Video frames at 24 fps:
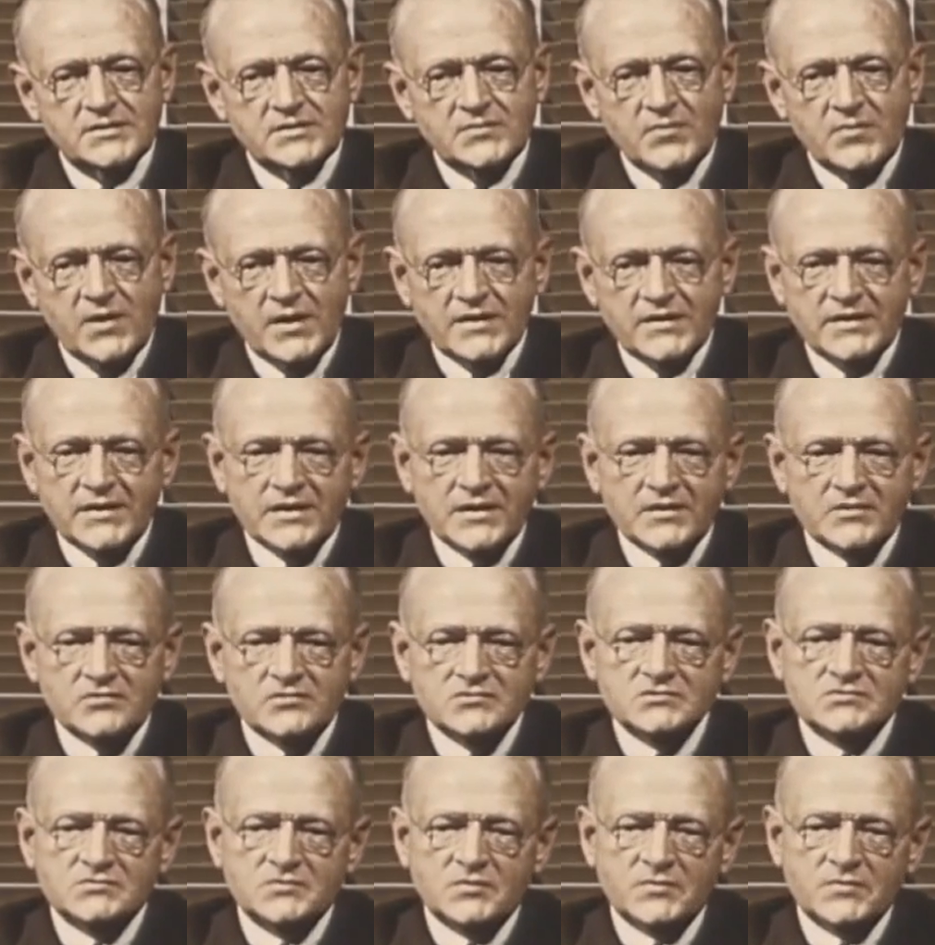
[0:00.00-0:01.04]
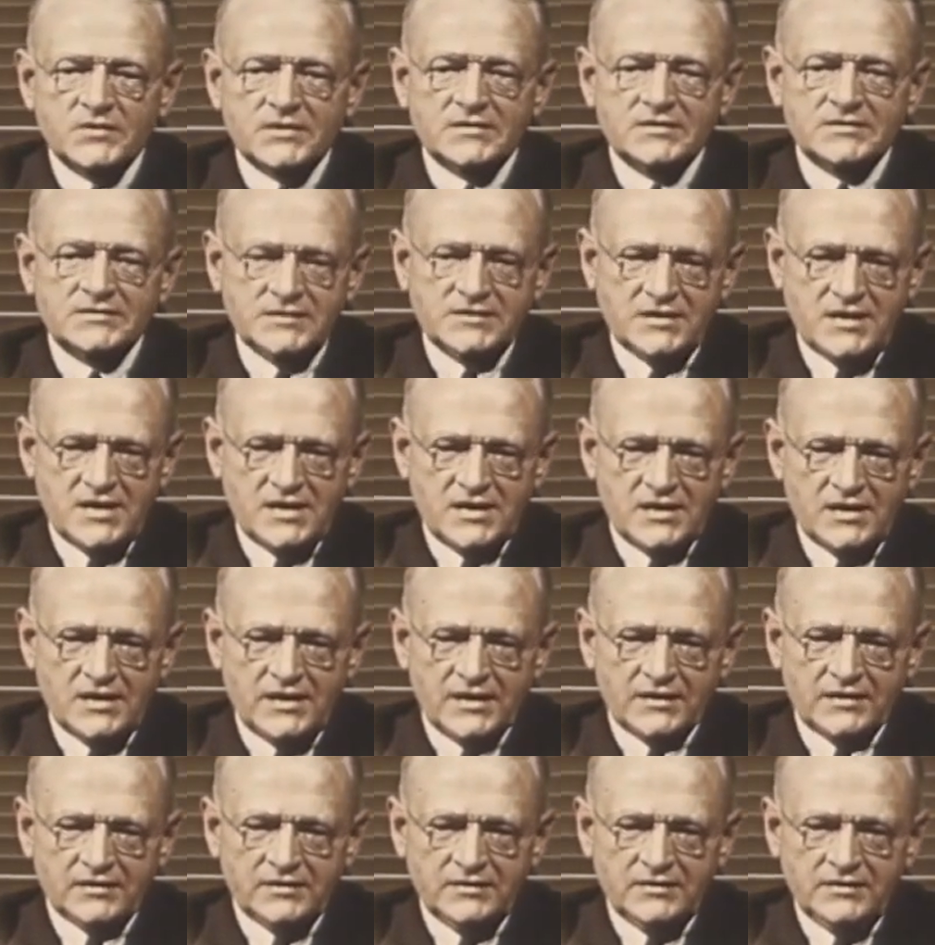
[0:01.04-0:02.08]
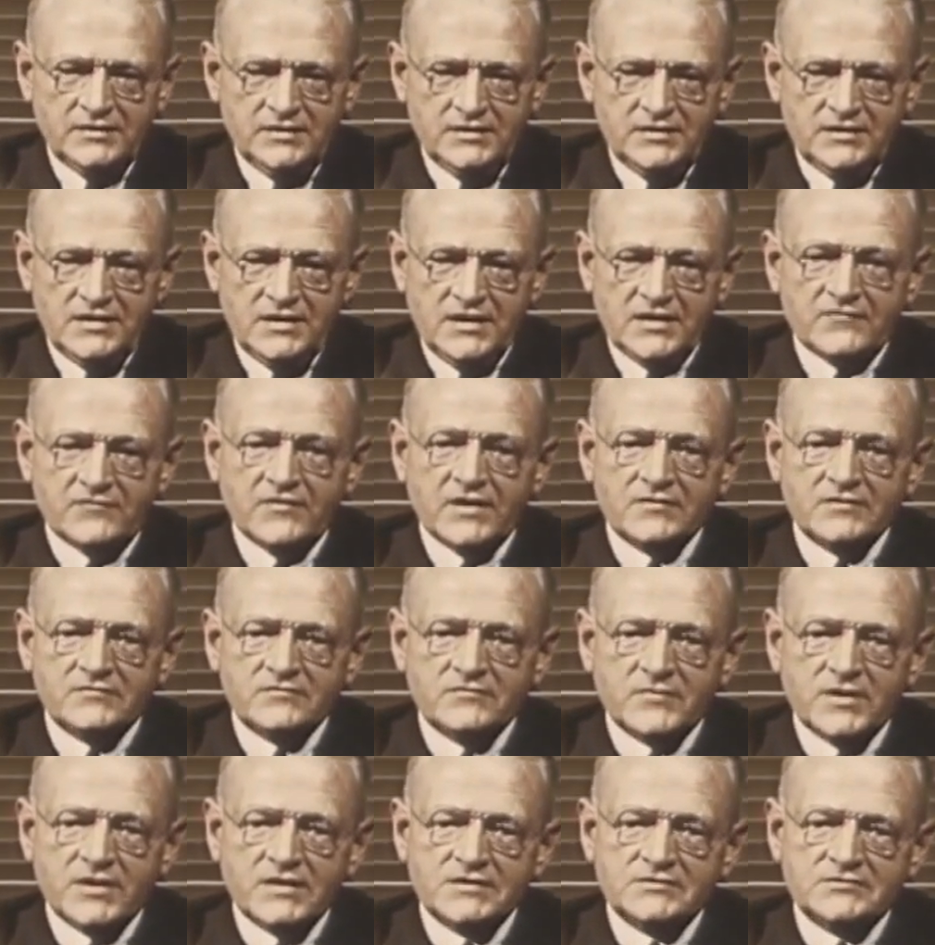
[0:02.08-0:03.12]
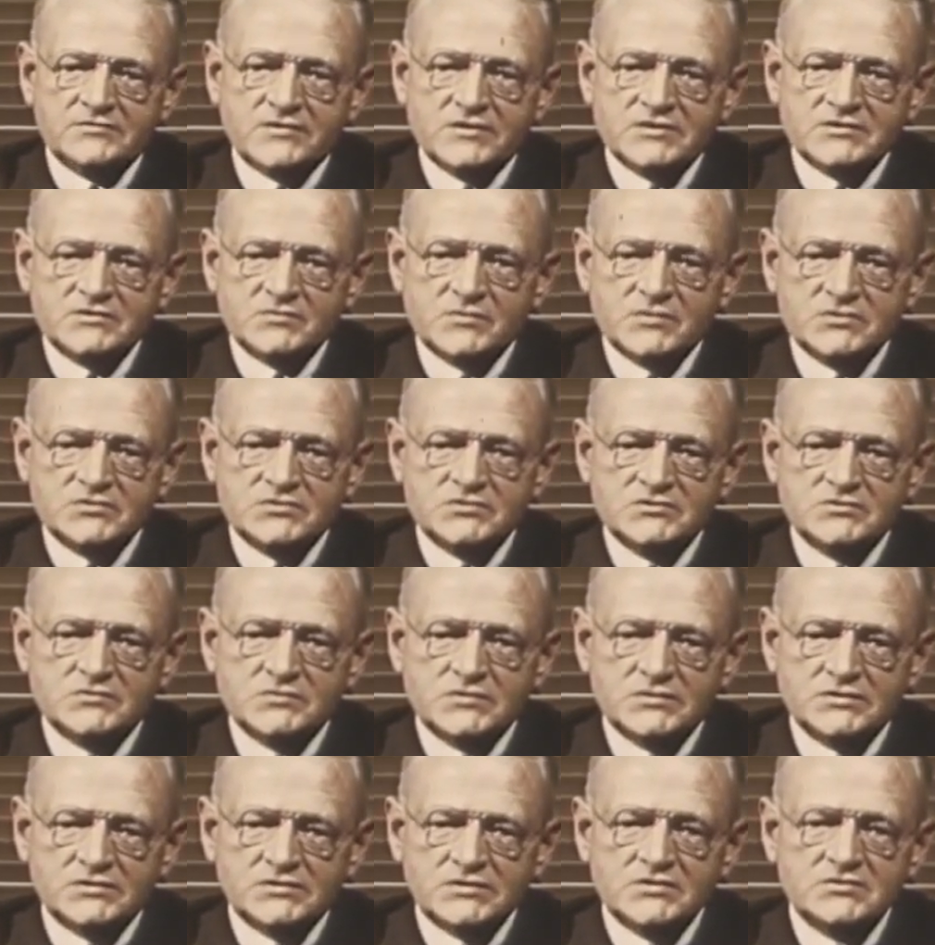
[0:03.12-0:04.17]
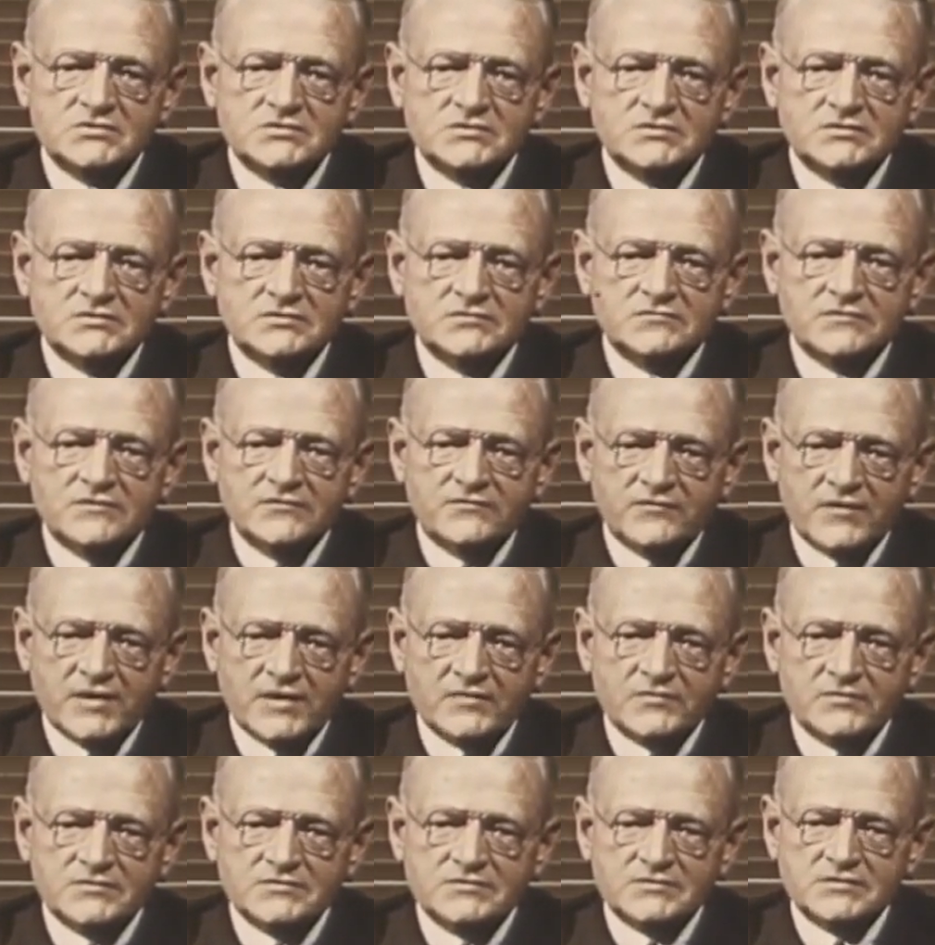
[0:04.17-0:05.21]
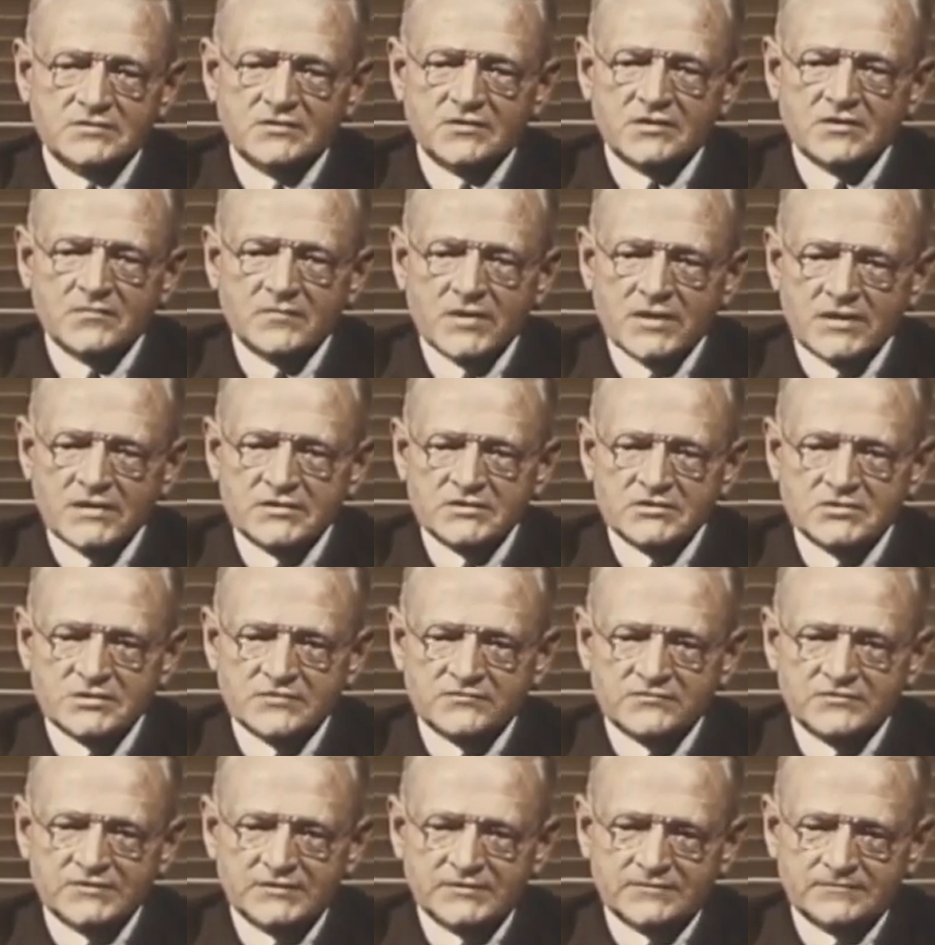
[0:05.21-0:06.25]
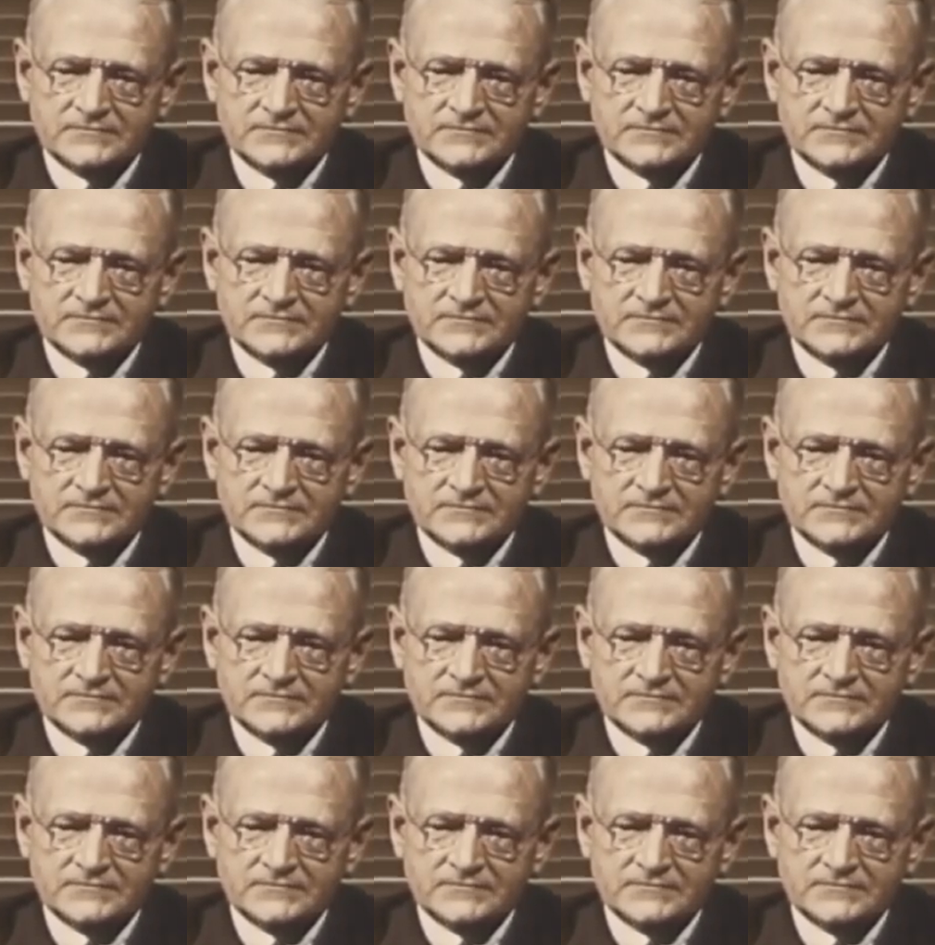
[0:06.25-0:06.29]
Pontiac, Oldsmobile, and Cadillac have hydromatic transmissions with additional new refinements in automatic shifting.